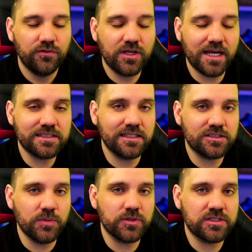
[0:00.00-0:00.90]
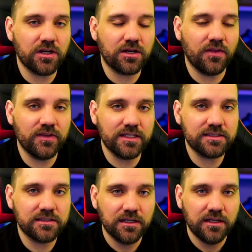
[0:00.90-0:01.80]
you guys get super stuck on
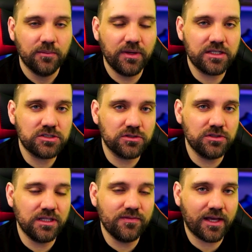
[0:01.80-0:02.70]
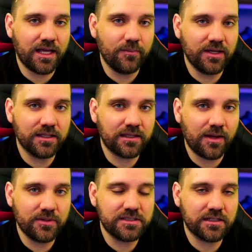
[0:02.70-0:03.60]
this, make sure you leave a comment in the
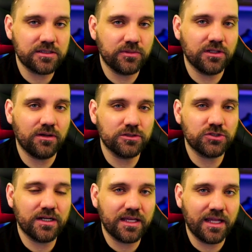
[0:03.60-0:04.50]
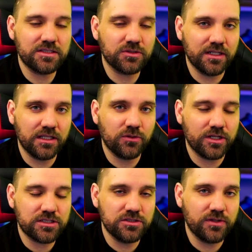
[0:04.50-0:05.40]
comment section below. I'll try to answer any
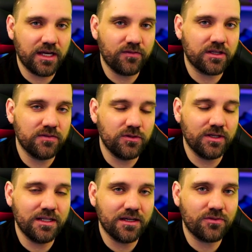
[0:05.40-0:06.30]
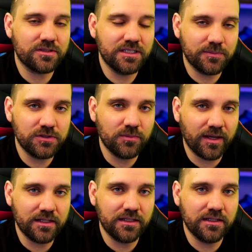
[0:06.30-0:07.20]
questions you have or give you any other tips you
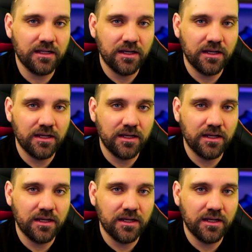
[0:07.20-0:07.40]
might need.